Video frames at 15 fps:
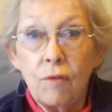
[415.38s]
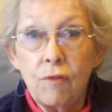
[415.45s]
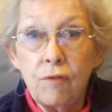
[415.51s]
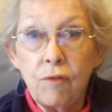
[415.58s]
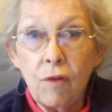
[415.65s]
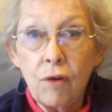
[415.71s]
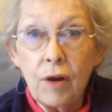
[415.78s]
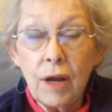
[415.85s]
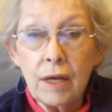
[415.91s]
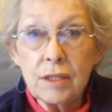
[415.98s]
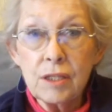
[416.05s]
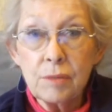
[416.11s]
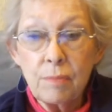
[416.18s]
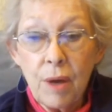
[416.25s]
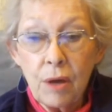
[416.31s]
For a
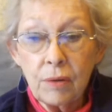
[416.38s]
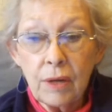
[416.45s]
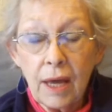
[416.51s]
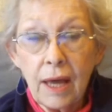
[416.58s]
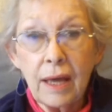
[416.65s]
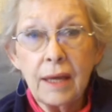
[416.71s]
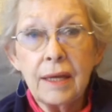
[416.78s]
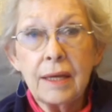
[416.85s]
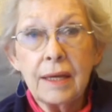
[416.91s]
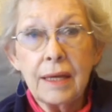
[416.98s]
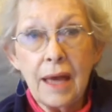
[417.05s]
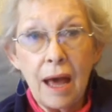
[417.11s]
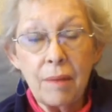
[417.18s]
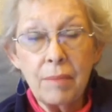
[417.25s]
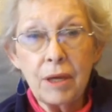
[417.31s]
smoker
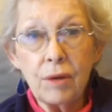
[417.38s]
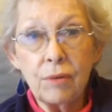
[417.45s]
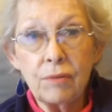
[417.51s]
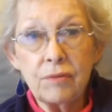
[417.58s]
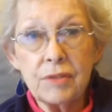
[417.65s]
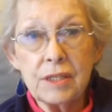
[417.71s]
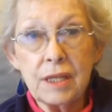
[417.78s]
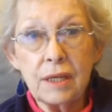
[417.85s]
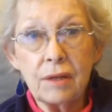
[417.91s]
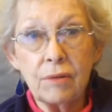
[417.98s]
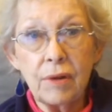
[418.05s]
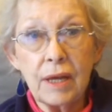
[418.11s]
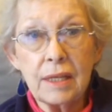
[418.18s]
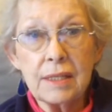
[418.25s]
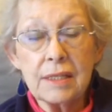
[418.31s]
coming off
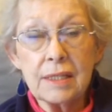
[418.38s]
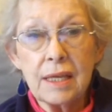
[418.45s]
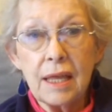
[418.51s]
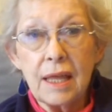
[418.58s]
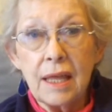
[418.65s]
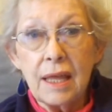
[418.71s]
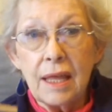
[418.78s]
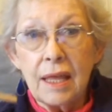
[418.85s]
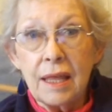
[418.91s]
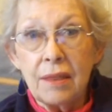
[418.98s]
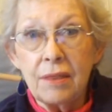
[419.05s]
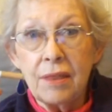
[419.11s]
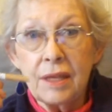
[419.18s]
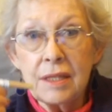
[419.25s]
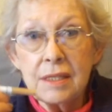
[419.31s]
cigarettes,
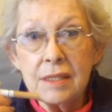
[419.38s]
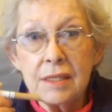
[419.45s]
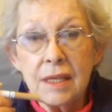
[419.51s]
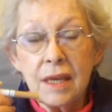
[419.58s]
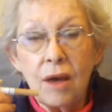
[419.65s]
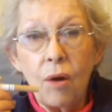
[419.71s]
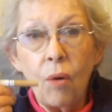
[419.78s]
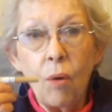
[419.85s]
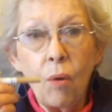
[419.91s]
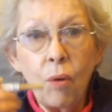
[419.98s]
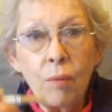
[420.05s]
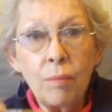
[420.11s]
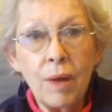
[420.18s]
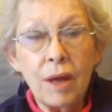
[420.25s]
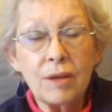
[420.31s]
this
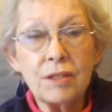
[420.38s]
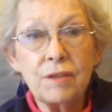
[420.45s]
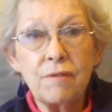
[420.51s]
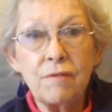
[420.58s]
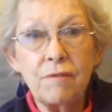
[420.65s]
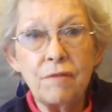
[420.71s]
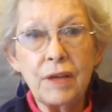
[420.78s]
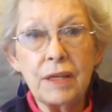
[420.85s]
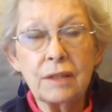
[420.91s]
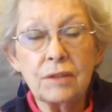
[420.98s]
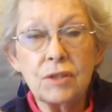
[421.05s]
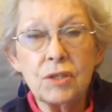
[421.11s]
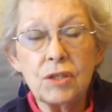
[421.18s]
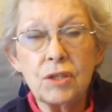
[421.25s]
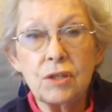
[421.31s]
almost
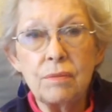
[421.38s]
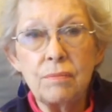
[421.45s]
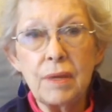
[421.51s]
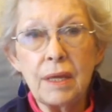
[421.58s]
feels to